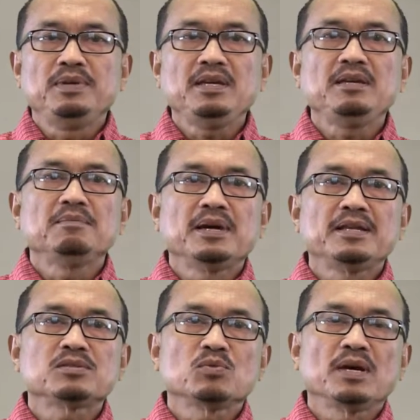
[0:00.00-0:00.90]
B
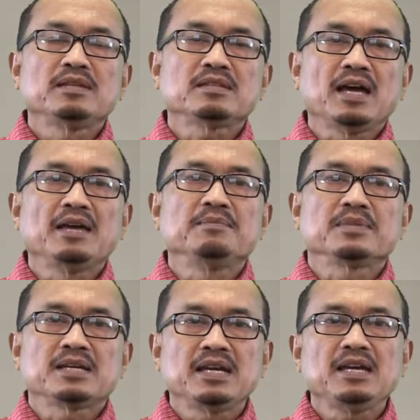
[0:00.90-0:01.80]
minus 1 times
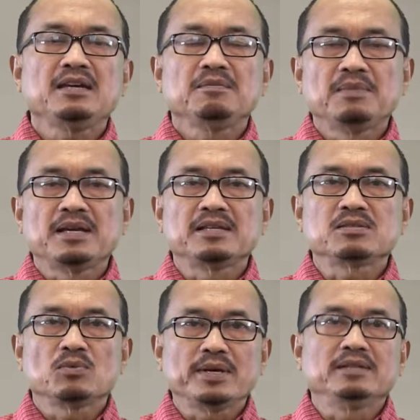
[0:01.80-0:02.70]
K
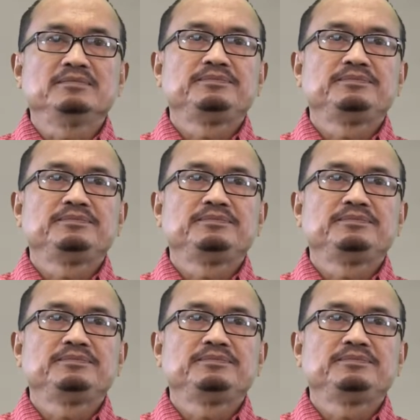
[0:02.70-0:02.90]
minus 1.